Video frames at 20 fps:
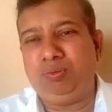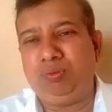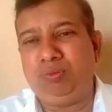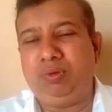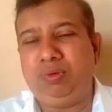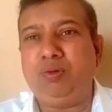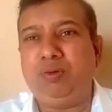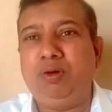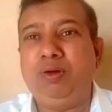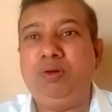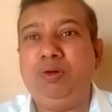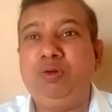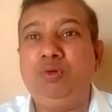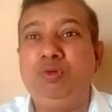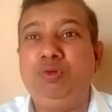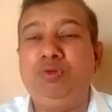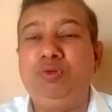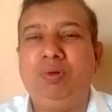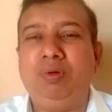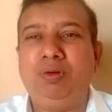we are going to
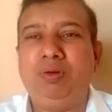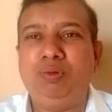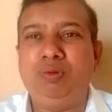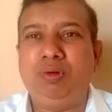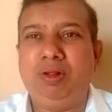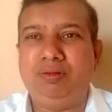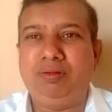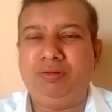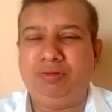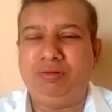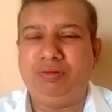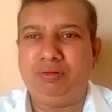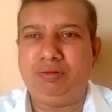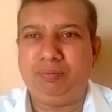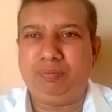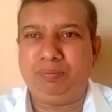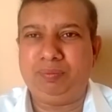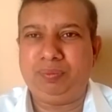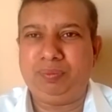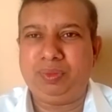use virtualization.
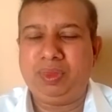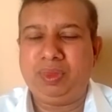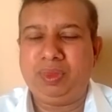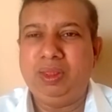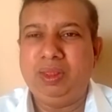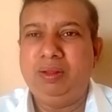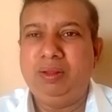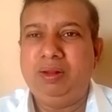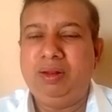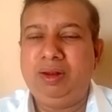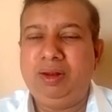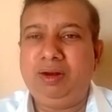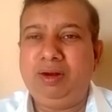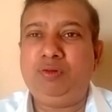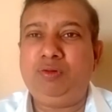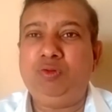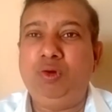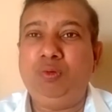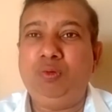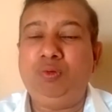Let
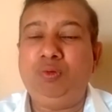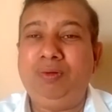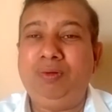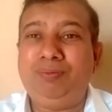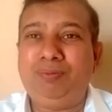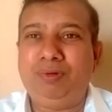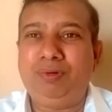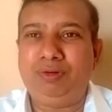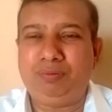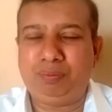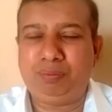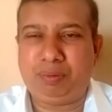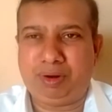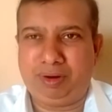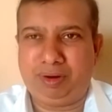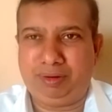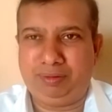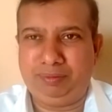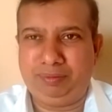us go to the first part.